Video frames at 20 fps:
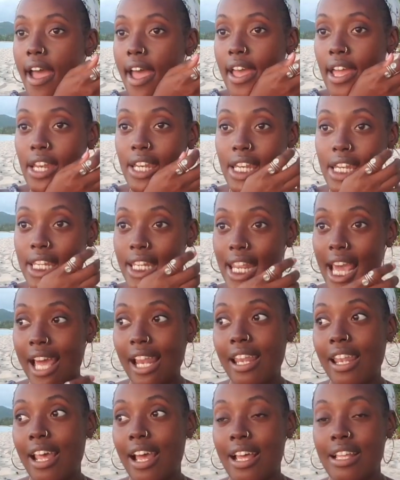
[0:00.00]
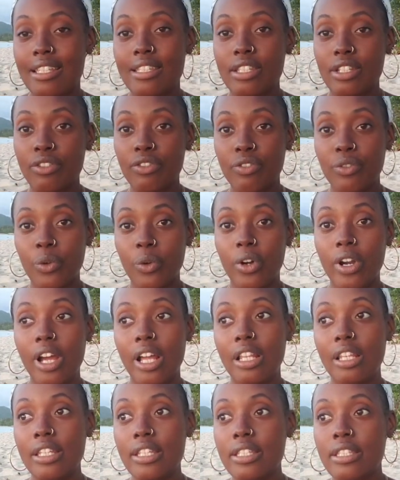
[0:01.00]
And that lasted for
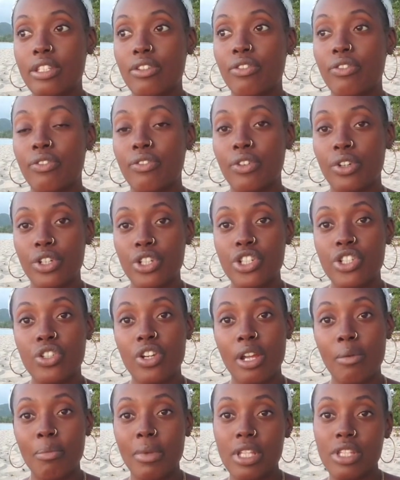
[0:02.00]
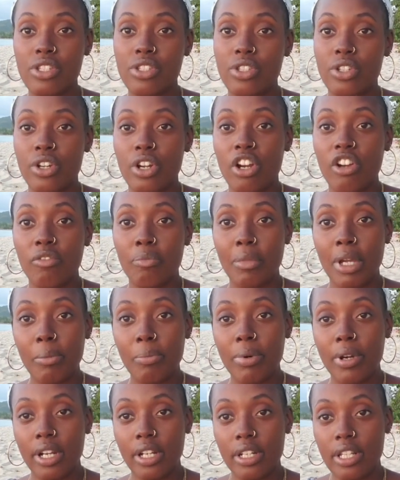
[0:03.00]
at least the first trimester of my
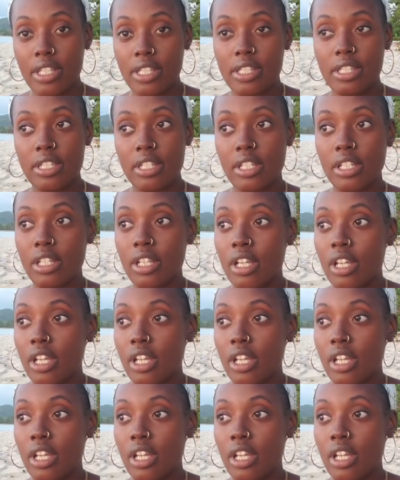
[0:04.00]
pregnancy.